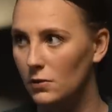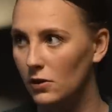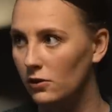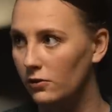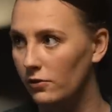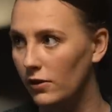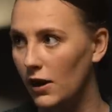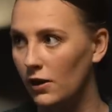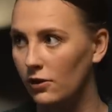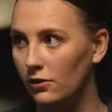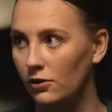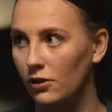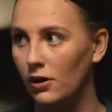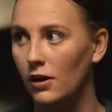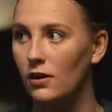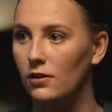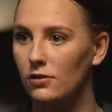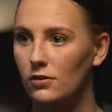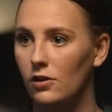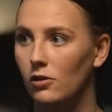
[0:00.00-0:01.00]
burst
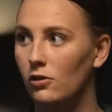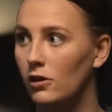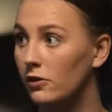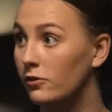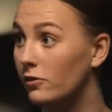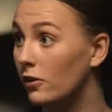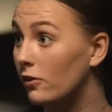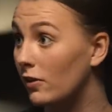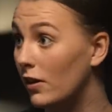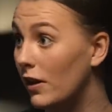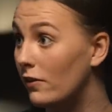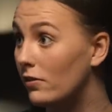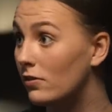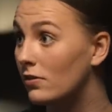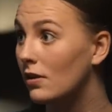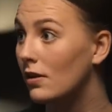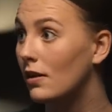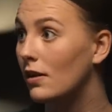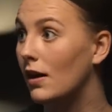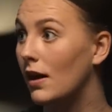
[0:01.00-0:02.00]
fracture, so Christopher
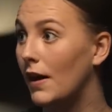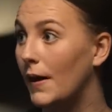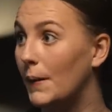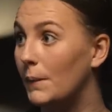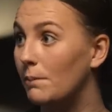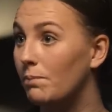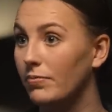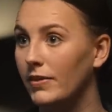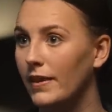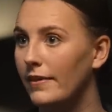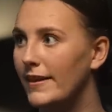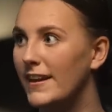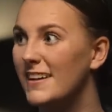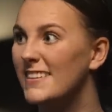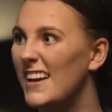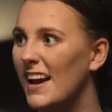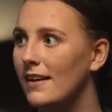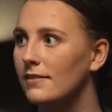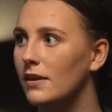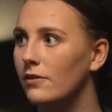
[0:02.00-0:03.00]
Reeves, um, the
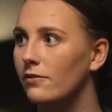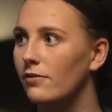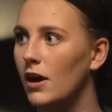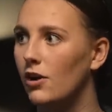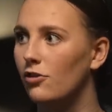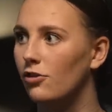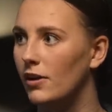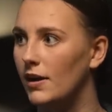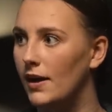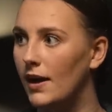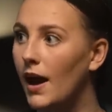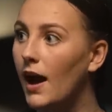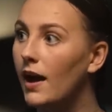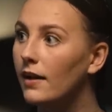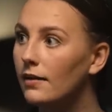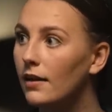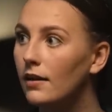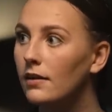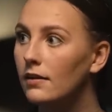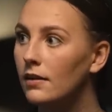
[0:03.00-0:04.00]
exact same fracture he had
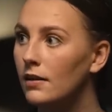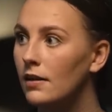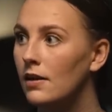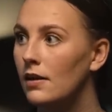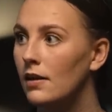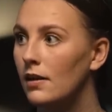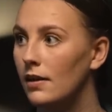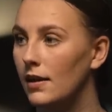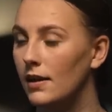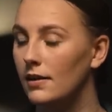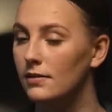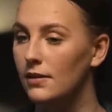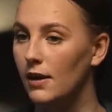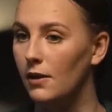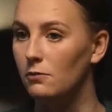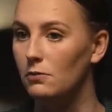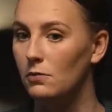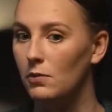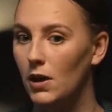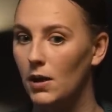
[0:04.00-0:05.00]
done,
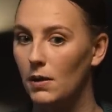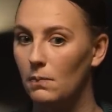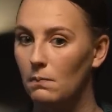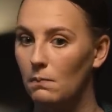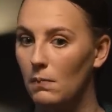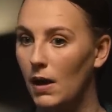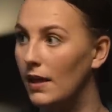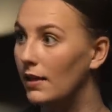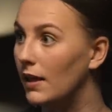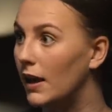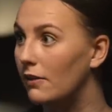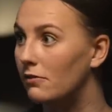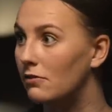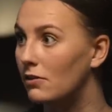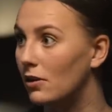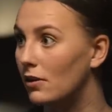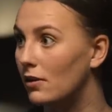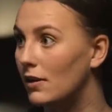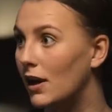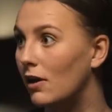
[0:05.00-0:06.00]
except my life
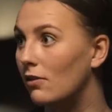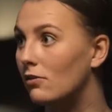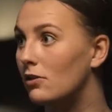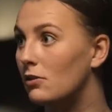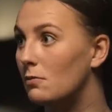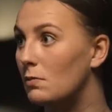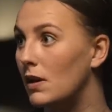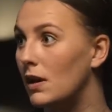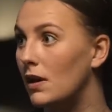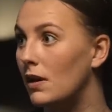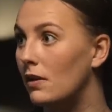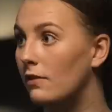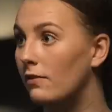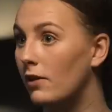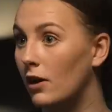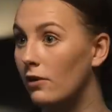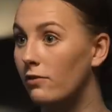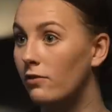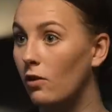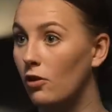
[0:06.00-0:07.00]
turned out to be
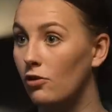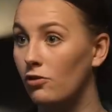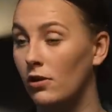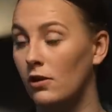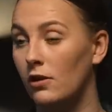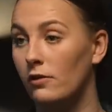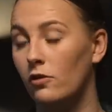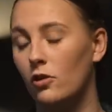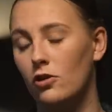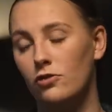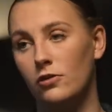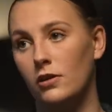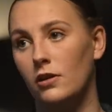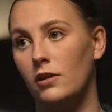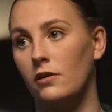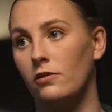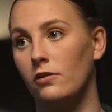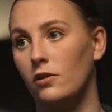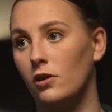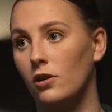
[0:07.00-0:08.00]
very fortunate.
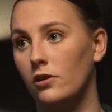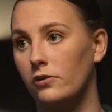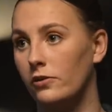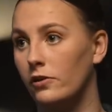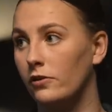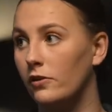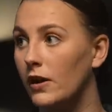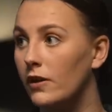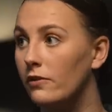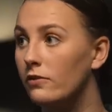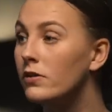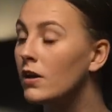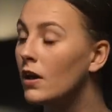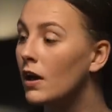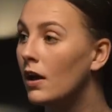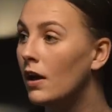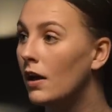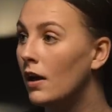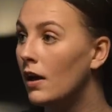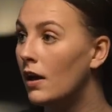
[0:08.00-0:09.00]
Unfortunately for Christopher Reeves,
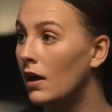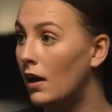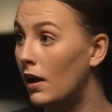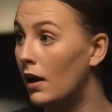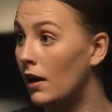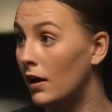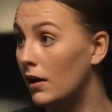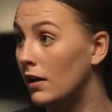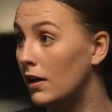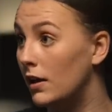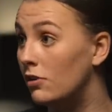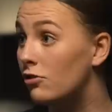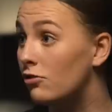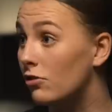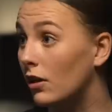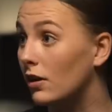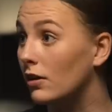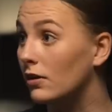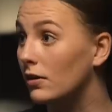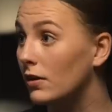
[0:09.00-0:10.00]
he
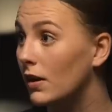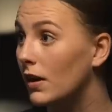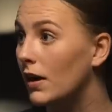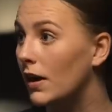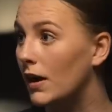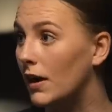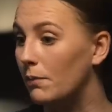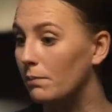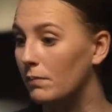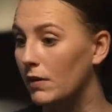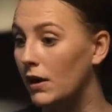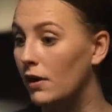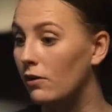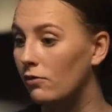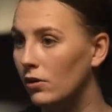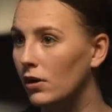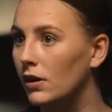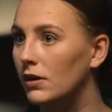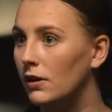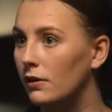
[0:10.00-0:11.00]
struggled, um, and it
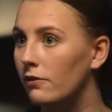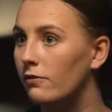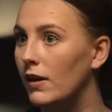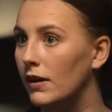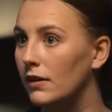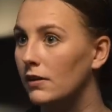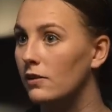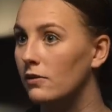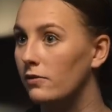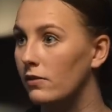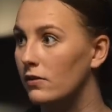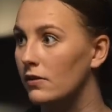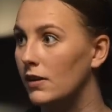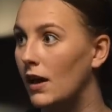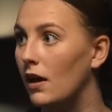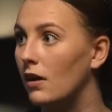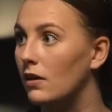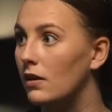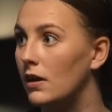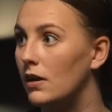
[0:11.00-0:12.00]
really did affect his
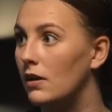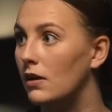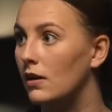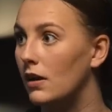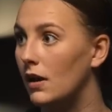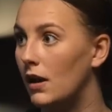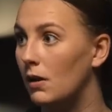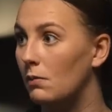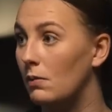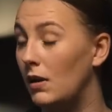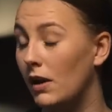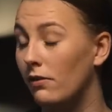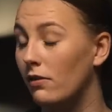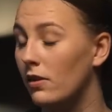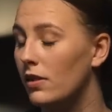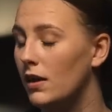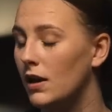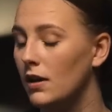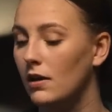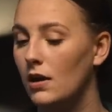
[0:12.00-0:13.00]
physicality um, and
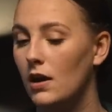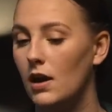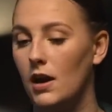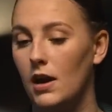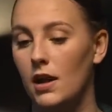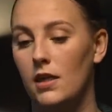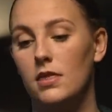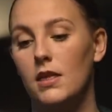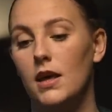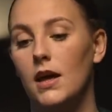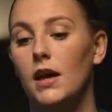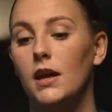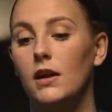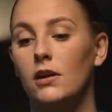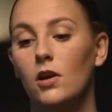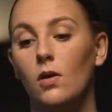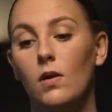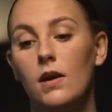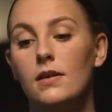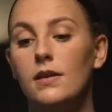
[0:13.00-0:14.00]
everything. And then
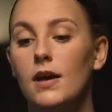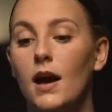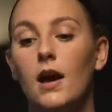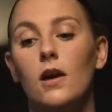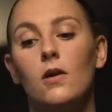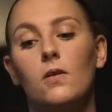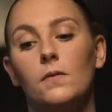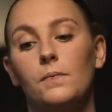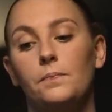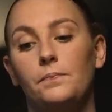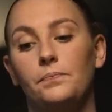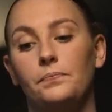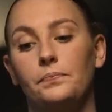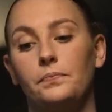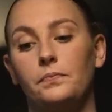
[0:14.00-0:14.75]
going down,